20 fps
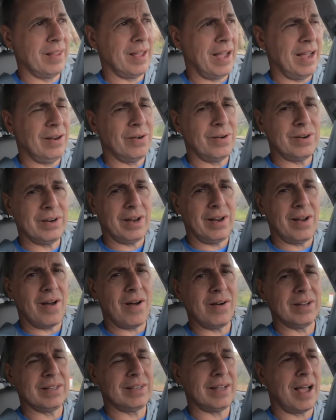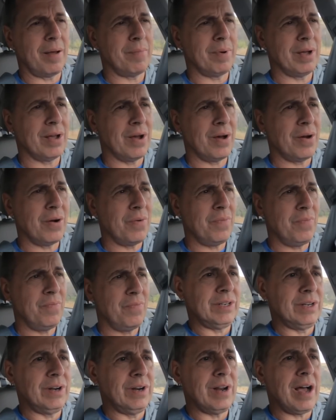I learned a long time ago
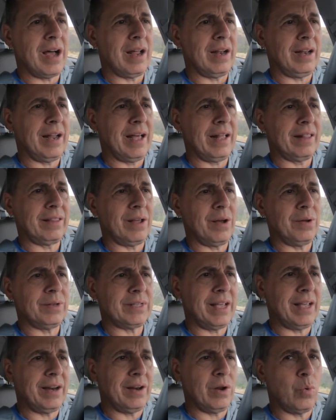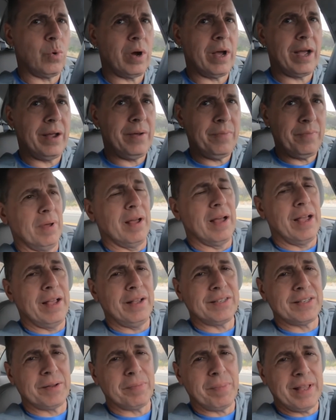to not let those get in the way. I
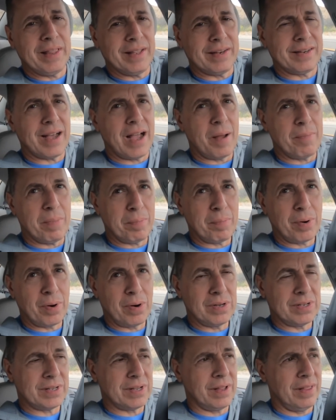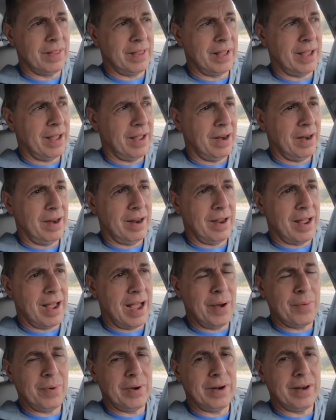used to be the type of person that
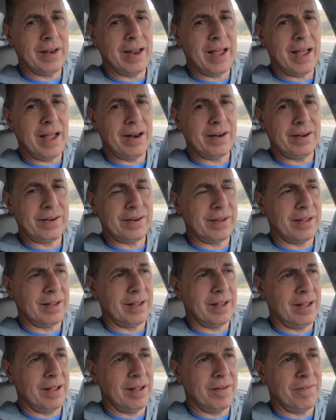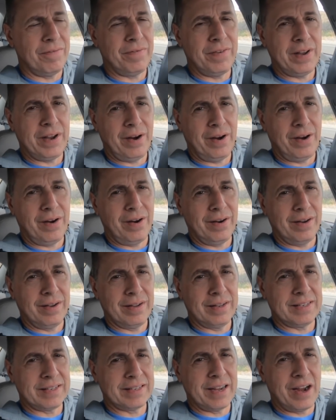I would let fear
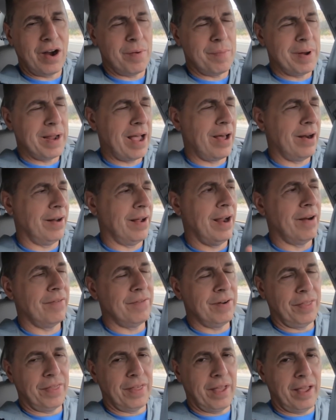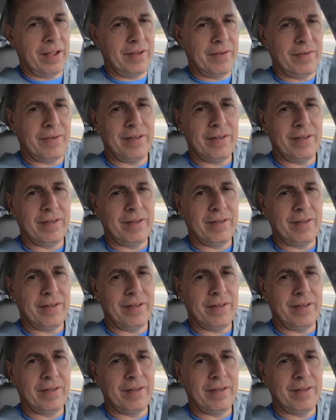scare me out of everything.